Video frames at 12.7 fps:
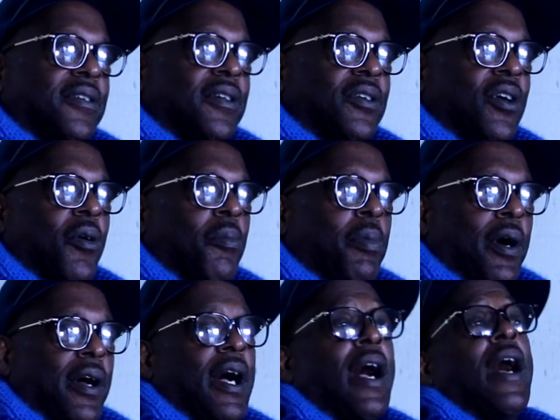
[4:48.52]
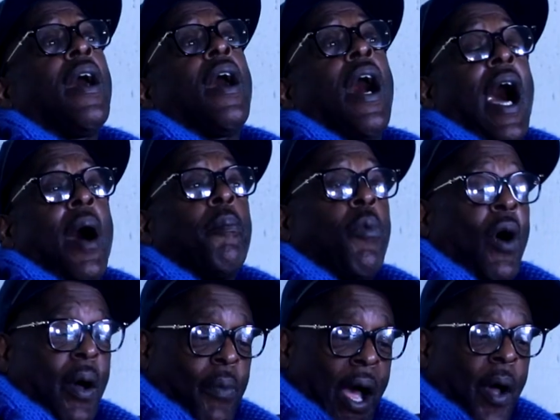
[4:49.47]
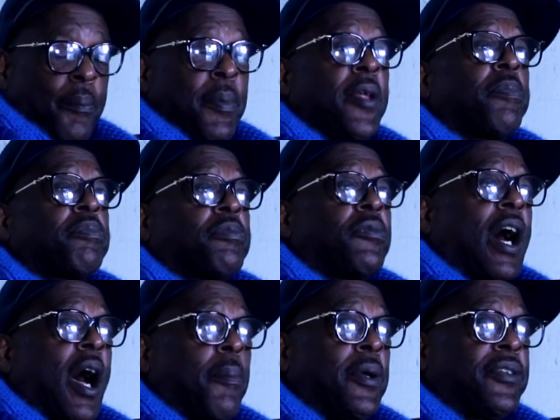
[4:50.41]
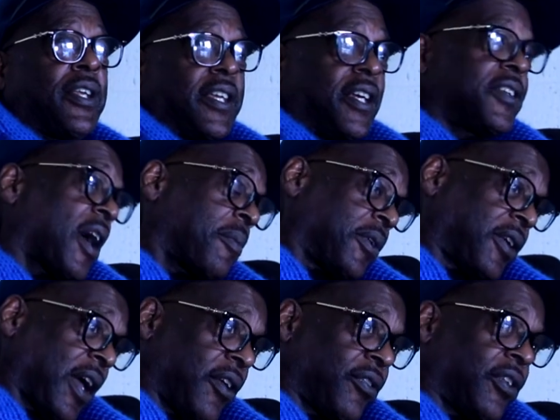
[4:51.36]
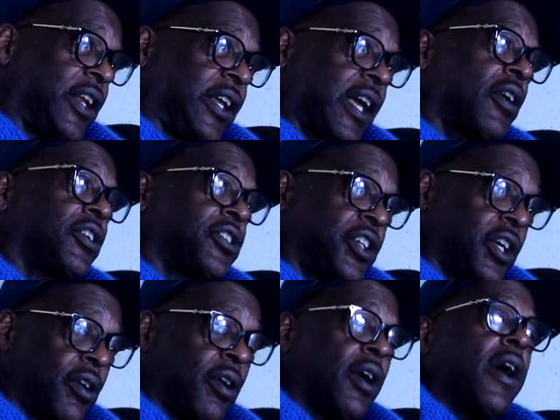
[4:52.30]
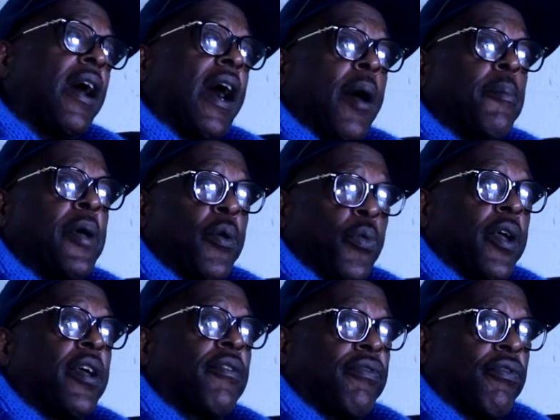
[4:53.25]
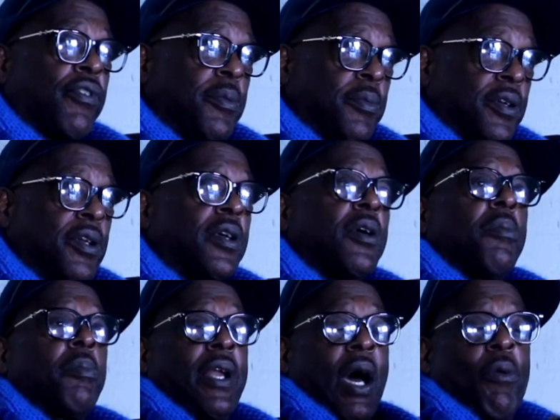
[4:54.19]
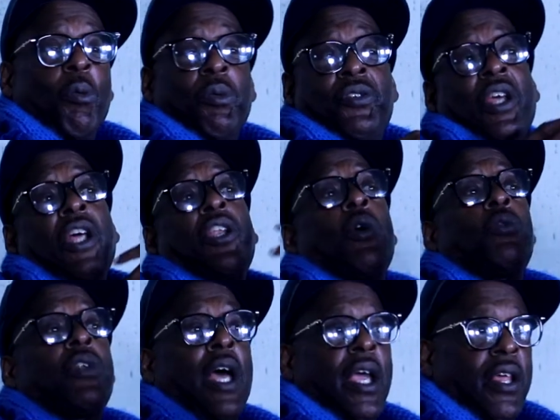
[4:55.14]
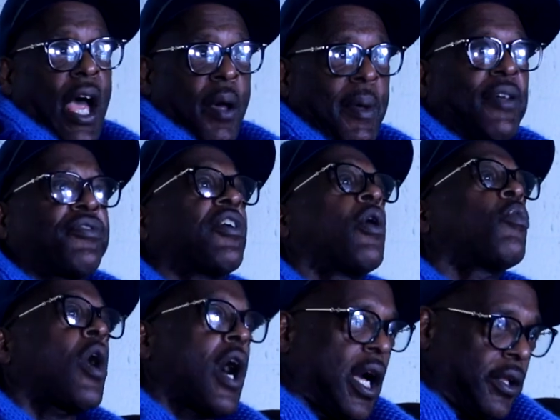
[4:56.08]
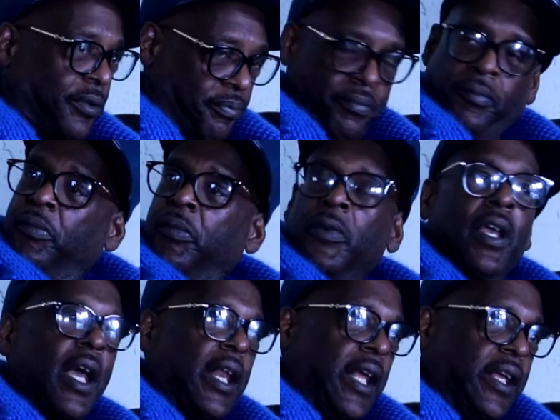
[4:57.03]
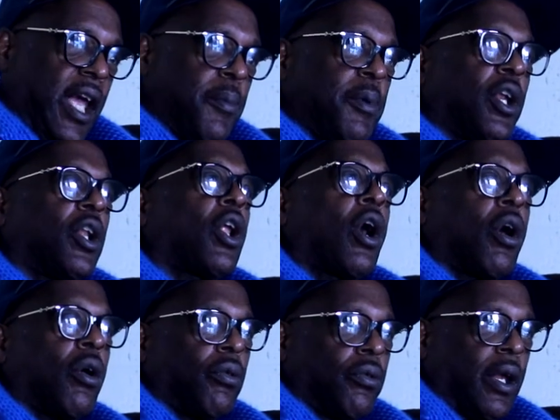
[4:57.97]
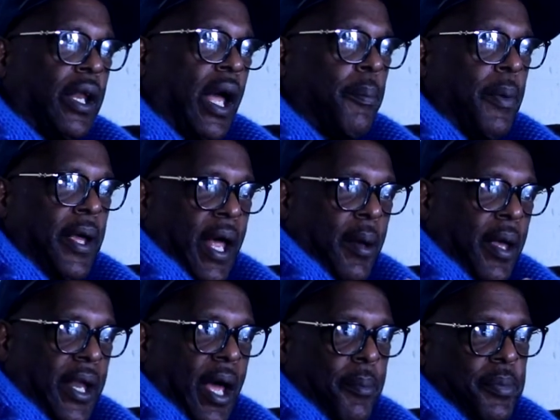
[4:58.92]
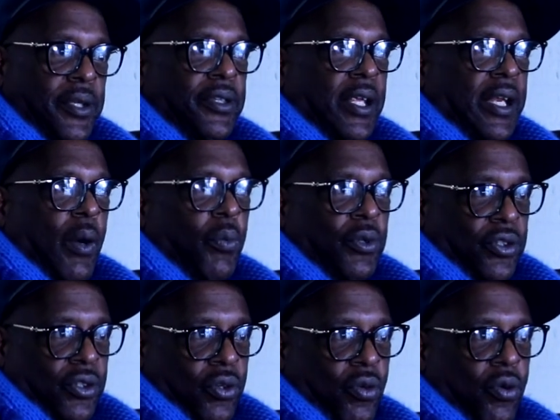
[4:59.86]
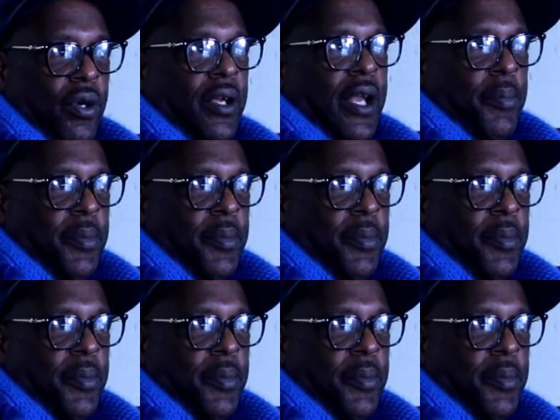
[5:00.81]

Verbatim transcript: you know. But I, I beat I beat the kidnapping case in the county jail. I met Red Freeman, but I won't be saying no name. I met someone, and they gave me the law, and I and I and I beat and I went to the court and